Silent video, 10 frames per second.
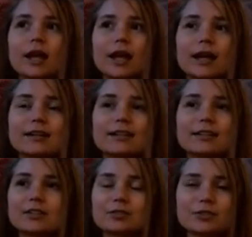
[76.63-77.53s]
And
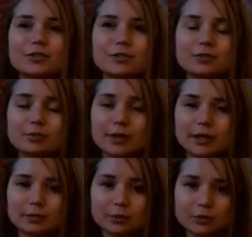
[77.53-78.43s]
in order to be
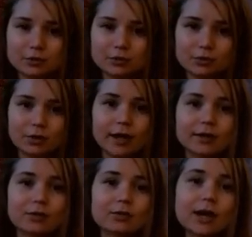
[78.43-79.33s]
able to do that,
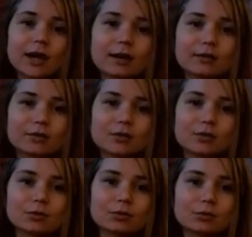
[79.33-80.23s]
you have
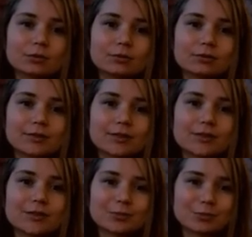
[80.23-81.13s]
to
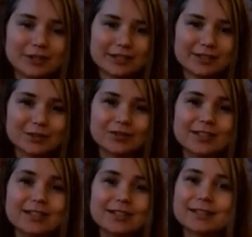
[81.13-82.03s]
suppress your
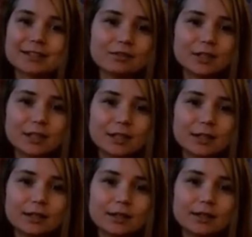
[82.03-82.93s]
sensitivity.
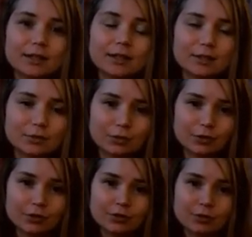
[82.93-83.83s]
In
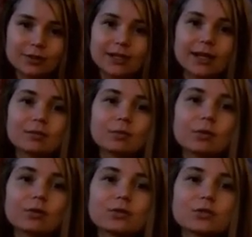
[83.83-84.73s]
order to be
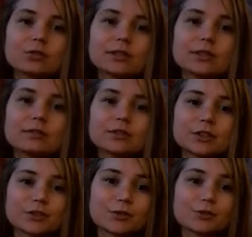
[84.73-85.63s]
able to live
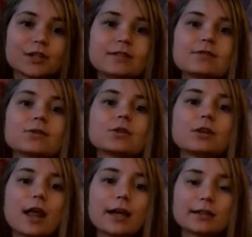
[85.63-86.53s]
a stressful
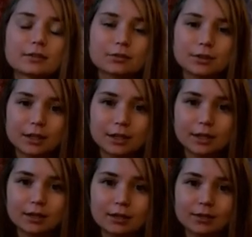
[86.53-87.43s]
life,
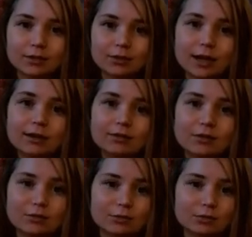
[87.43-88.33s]
you have
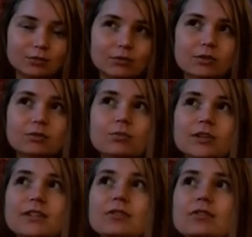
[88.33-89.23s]
to
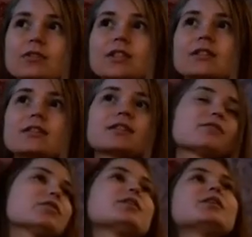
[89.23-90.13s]
suppress your
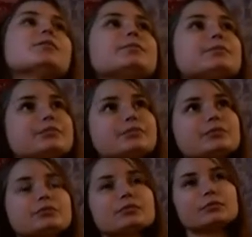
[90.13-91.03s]
sensitivity.
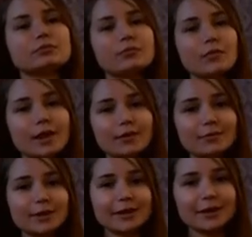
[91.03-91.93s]
I've
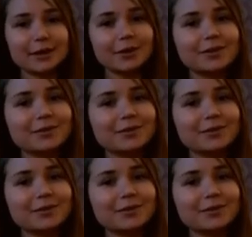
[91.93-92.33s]
been there.